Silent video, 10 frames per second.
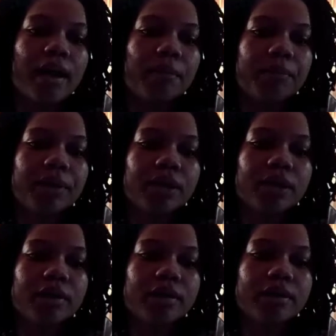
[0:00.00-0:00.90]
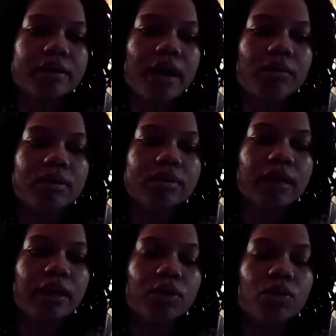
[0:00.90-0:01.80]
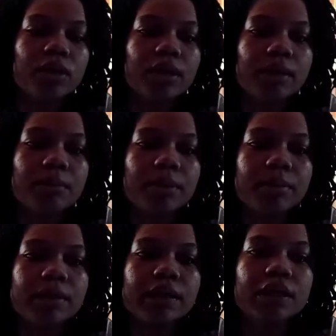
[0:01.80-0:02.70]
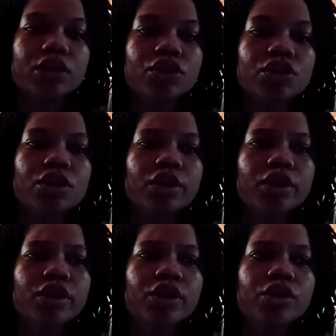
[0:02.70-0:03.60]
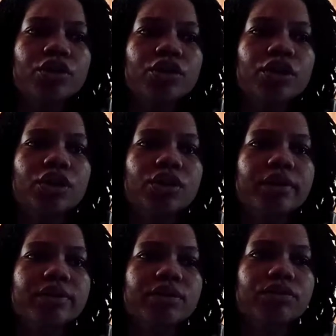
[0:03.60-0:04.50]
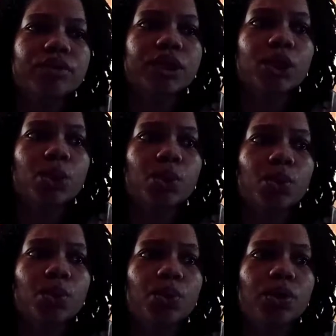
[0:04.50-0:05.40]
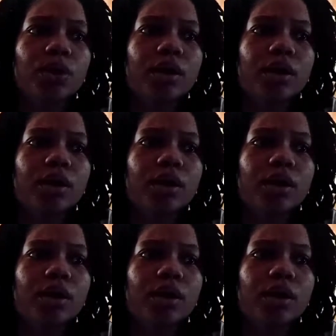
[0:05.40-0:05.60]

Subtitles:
because I was like, okay, maybe he doesn't really know